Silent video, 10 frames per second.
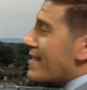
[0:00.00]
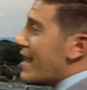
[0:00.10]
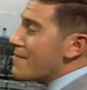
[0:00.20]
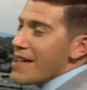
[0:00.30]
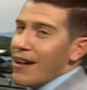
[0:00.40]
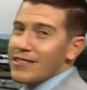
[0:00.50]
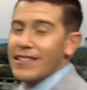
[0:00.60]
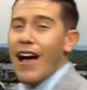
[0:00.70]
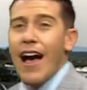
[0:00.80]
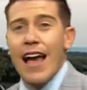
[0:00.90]
day to be
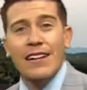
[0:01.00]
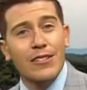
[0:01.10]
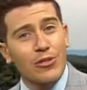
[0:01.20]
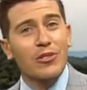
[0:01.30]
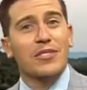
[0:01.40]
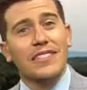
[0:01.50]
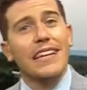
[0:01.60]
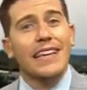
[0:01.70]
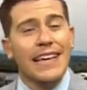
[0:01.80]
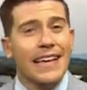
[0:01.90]
outside, still a little
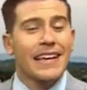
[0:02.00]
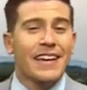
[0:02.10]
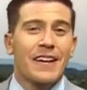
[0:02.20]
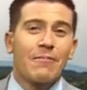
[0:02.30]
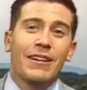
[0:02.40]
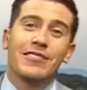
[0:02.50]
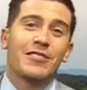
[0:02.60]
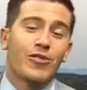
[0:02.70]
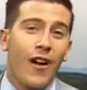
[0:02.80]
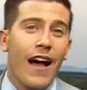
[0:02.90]
sticky, but it's a
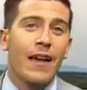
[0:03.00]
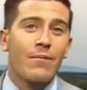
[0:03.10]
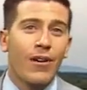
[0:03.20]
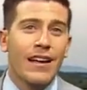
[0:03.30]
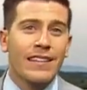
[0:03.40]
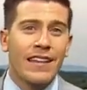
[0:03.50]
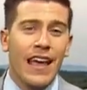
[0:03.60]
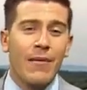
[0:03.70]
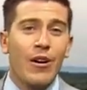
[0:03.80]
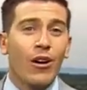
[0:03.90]
dry, bright
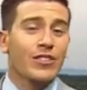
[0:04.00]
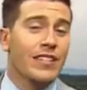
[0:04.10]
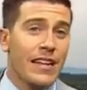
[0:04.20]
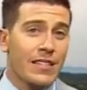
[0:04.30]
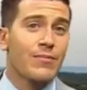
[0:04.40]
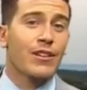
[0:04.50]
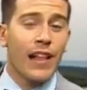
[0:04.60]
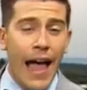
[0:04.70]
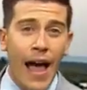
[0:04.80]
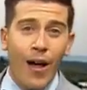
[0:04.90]
day. We are seeing some
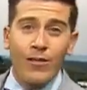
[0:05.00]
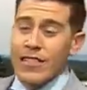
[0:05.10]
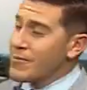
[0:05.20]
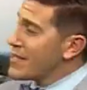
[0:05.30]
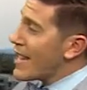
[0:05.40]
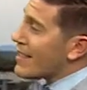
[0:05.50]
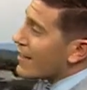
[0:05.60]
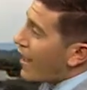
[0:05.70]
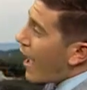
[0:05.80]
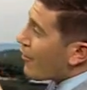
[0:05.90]
clouds as we take that
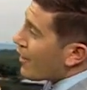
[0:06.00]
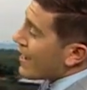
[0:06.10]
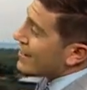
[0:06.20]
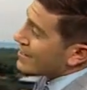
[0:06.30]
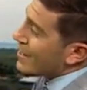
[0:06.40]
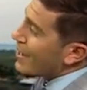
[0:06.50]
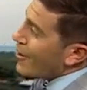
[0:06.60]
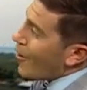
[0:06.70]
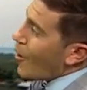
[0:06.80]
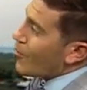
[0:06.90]
live glance
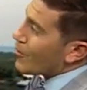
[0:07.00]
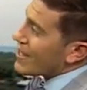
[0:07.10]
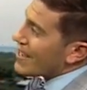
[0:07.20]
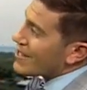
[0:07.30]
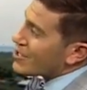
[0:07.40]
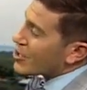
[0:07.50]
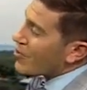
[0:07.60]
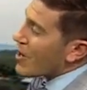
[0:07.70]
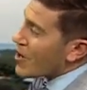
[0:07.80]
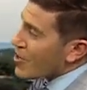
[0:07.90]
over Lincoln
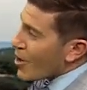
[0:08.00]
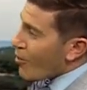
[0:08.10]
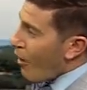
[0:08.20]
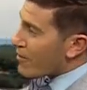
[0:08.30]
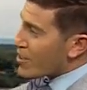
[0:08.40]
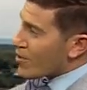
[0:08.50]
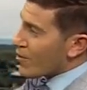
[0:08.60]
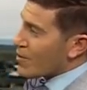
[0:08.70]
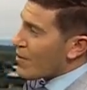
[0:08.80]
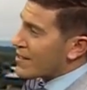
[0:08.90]
Square, though. Off to the
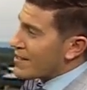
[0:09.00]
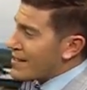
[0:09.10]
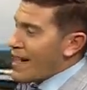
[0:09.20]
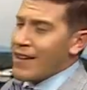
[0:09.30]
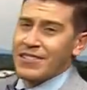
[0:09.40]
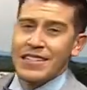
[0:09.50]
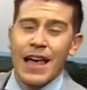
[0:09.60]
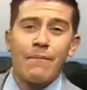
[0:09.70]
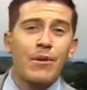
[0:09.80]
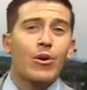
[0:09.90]
north and west, can kind of see
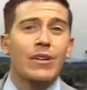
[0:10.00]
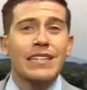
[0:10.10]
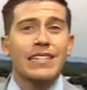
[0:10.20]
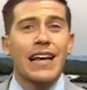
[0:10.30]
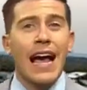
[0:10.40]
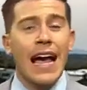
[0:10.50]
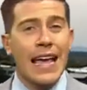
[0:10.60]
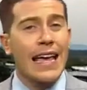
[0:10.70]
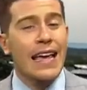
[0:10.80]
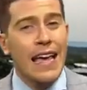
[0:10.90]
that milky sky.
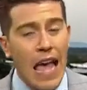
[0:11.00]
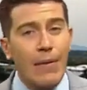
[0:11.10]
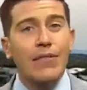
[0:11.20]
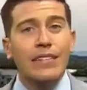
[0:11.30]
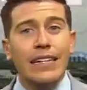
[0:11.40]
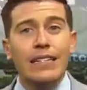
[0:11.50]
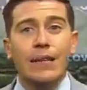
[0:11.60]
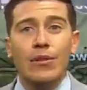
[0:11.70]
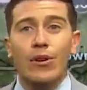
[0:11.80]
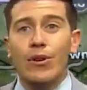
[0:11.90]
And we've seen
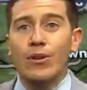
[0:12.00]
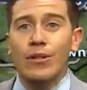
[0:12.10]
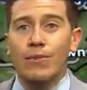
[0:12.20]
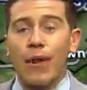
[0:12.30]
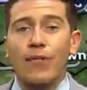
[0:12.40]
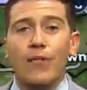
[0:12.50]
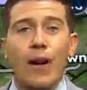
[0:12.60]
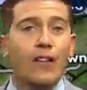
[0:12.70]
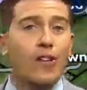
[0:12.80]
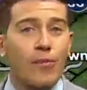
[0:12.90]
some of those puffy
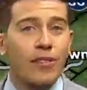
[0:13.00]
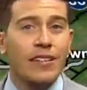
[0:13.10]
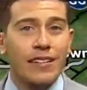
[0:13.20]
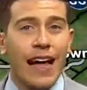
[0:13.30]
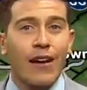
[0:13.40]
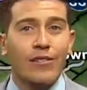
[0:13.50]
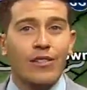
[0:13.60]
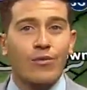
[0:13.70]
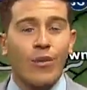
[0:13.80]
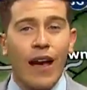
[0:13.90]
white cumulus clouds
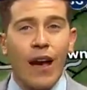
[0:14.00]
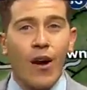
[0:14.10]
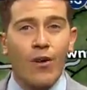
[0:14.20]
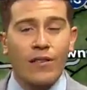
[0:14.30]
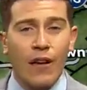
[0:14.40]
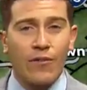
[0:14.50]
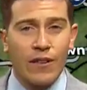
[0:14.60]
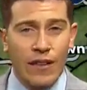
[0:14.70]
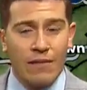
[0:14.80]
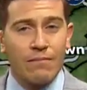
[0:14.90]
as well.
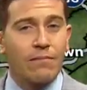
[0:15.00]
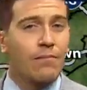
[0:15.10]
Definitely